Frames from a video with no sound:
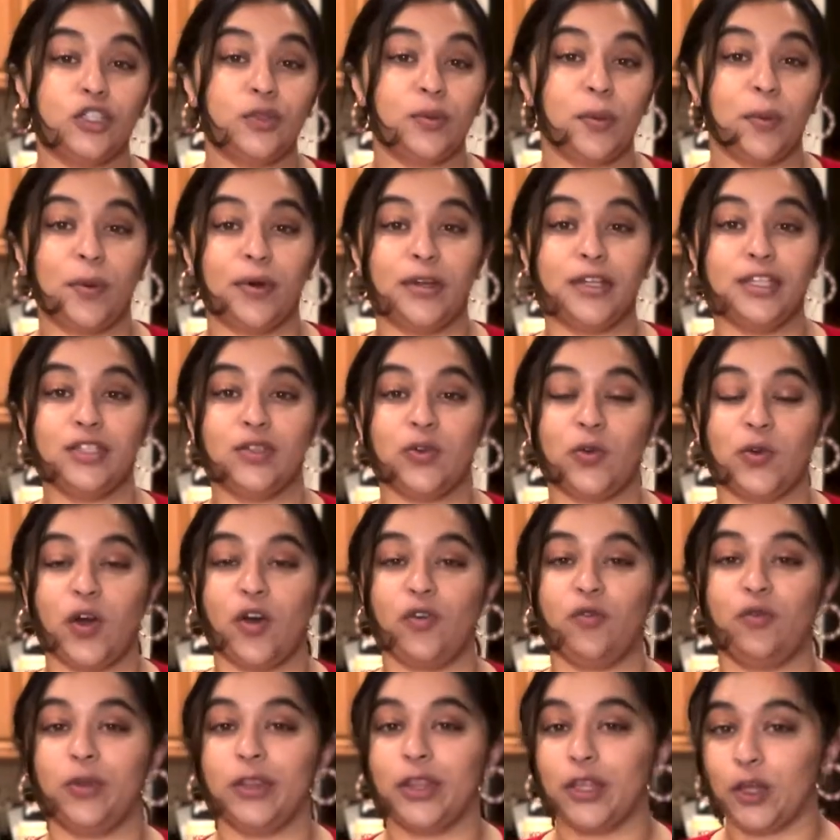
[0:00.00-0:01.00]
we want to start
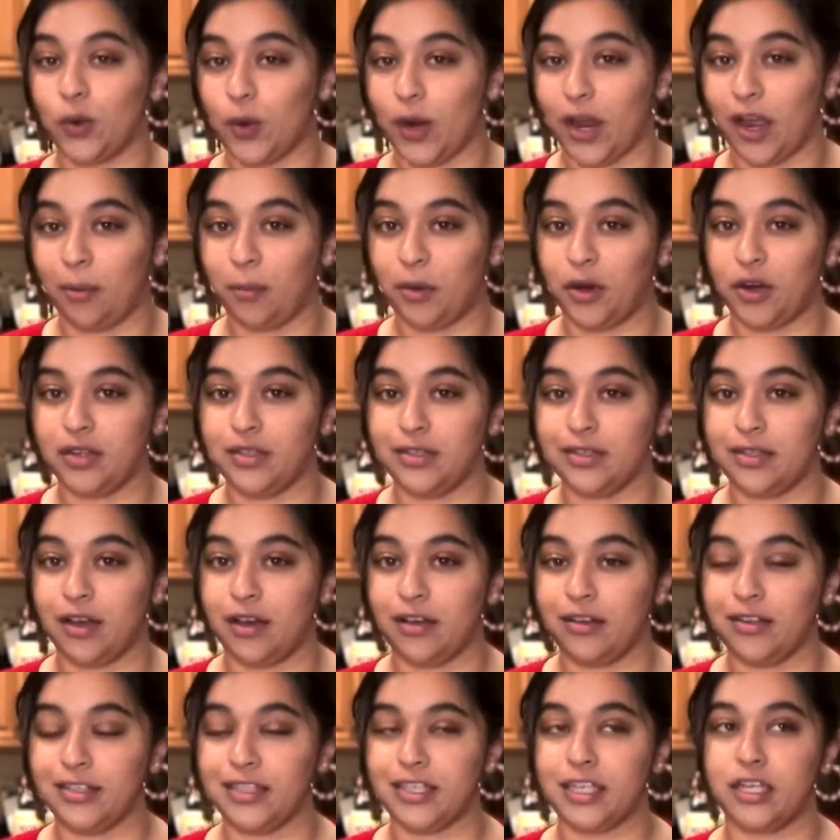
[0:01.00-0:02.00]
off with cranberry
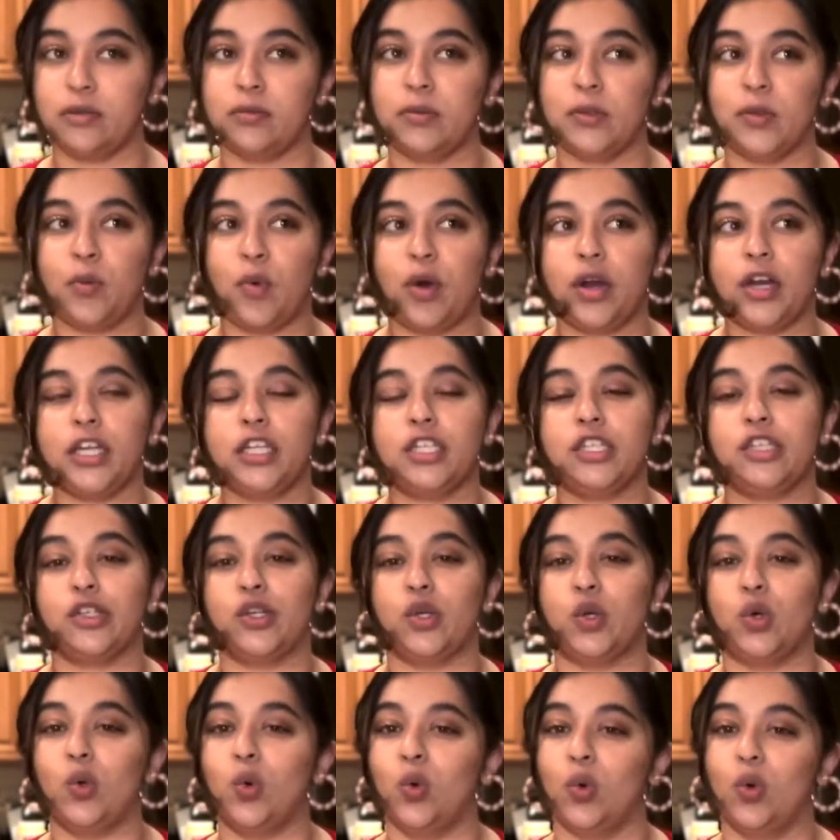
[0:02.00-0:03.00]
sauce because we want it to
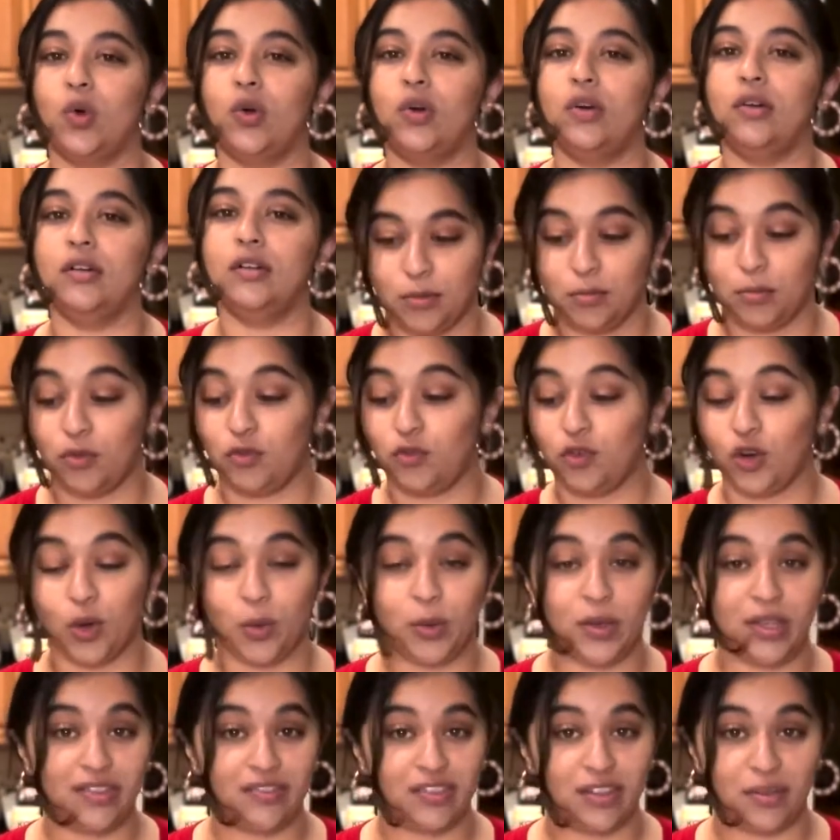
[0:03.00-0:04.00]
cool before we
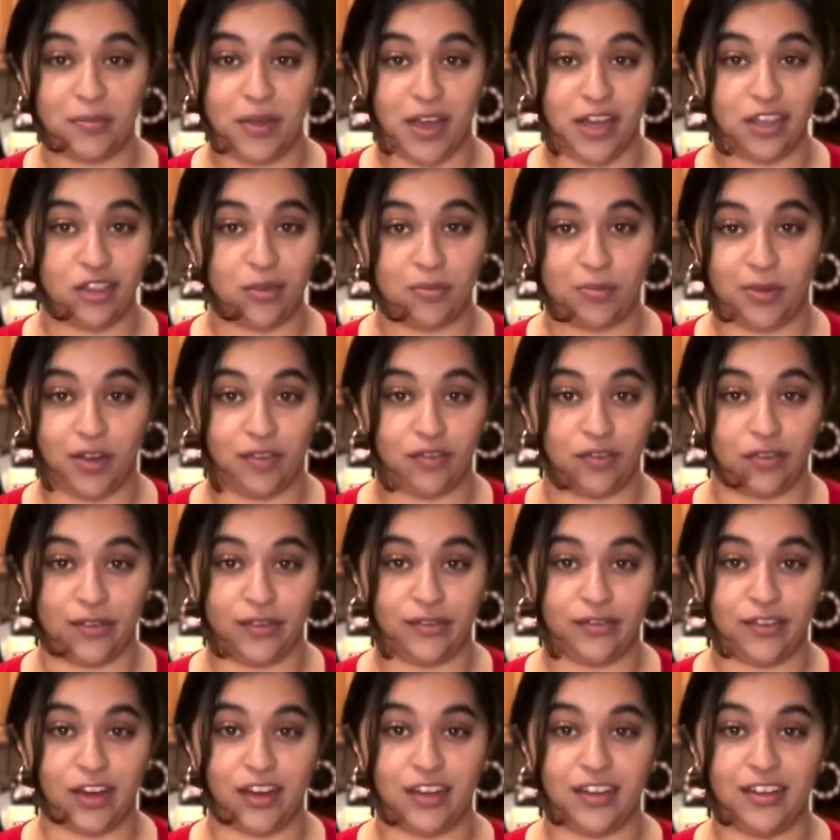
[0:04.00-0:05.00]
even make the
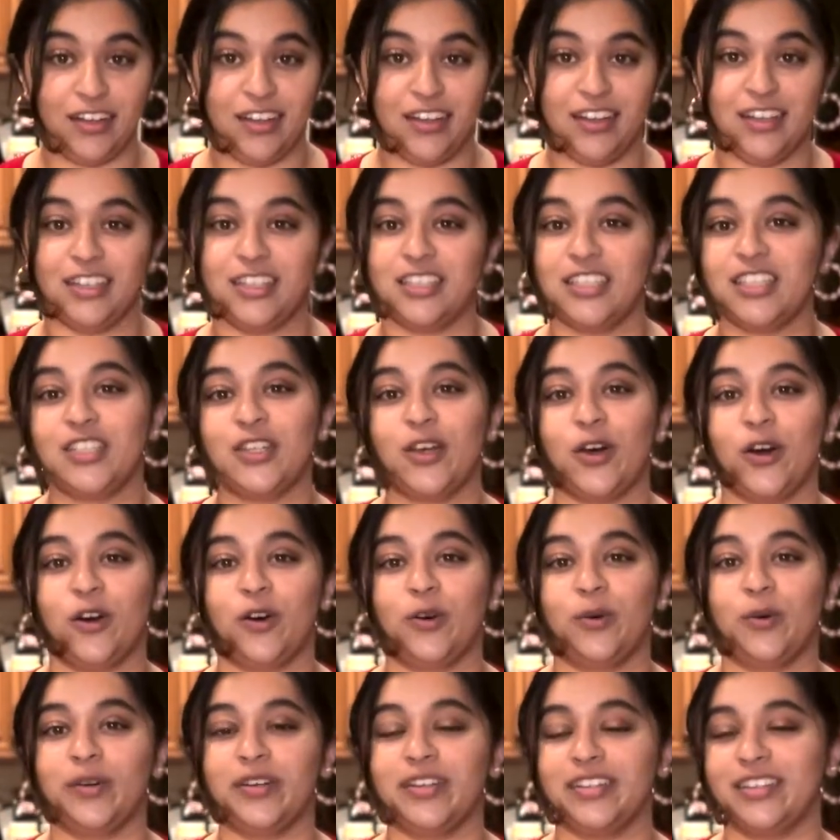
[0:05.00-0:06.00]
pavlova.
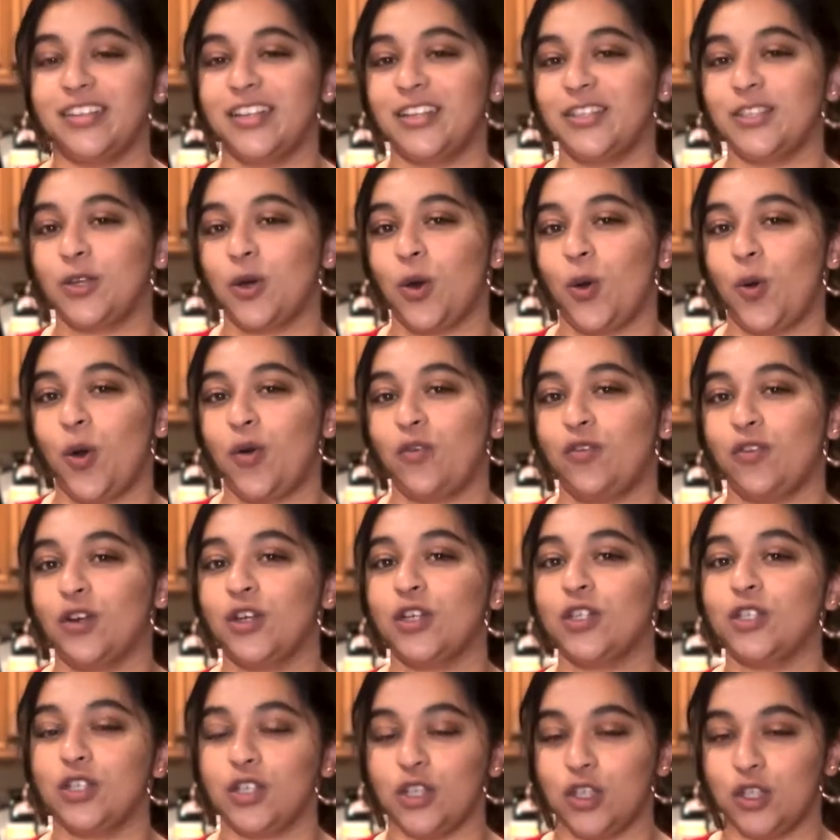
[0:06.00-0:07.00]
So let's go over
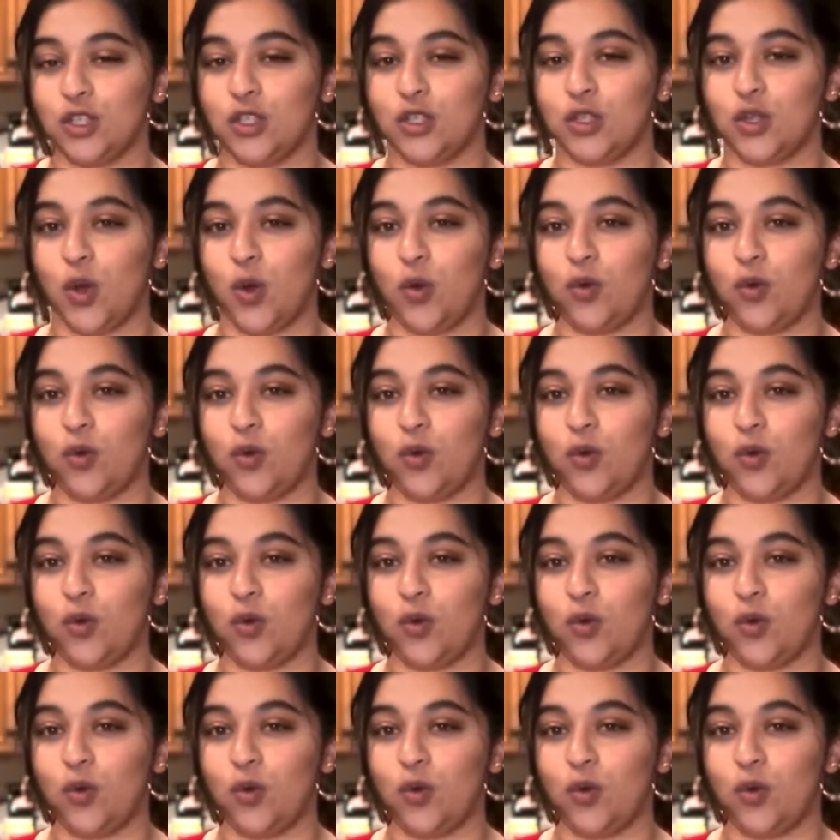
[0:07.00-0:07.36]
to the stove.